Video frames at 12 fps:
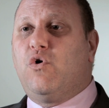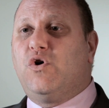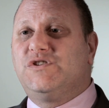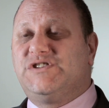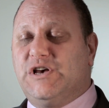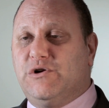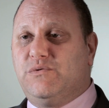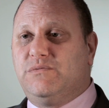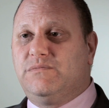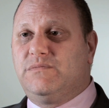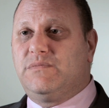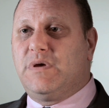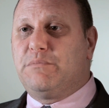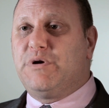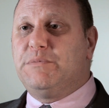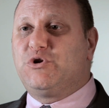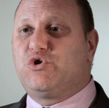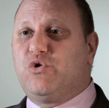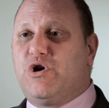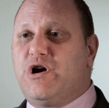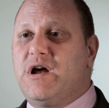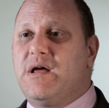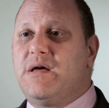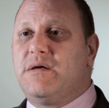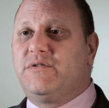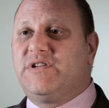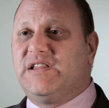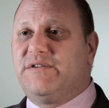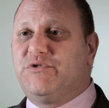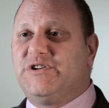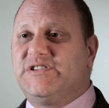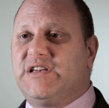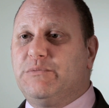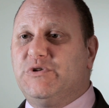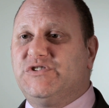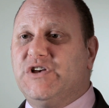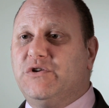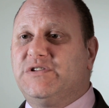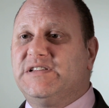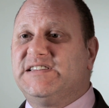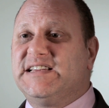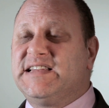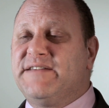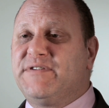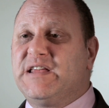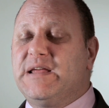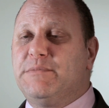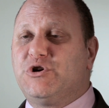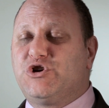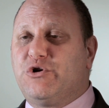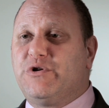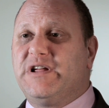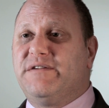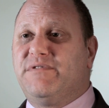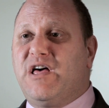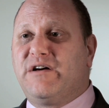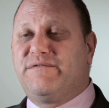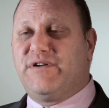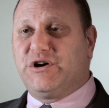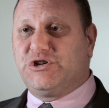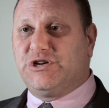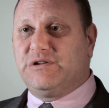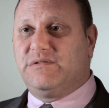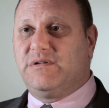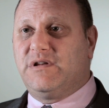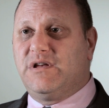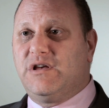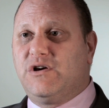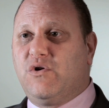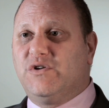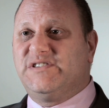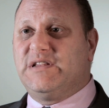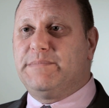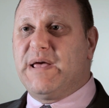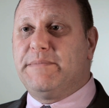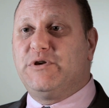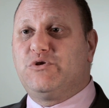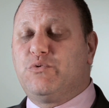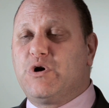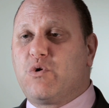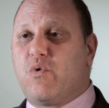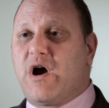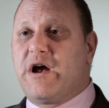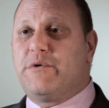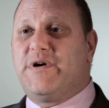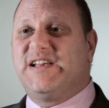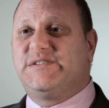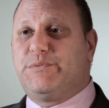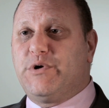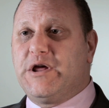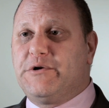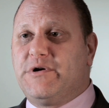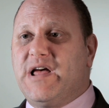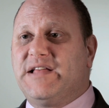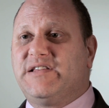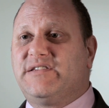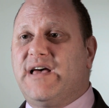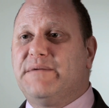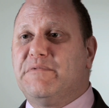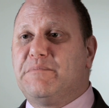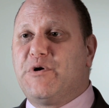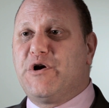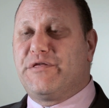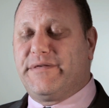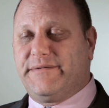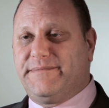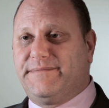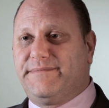Also, premature deliveries can result in significant immaturity of lung function, causing the baby to require a respirator at the time of birth.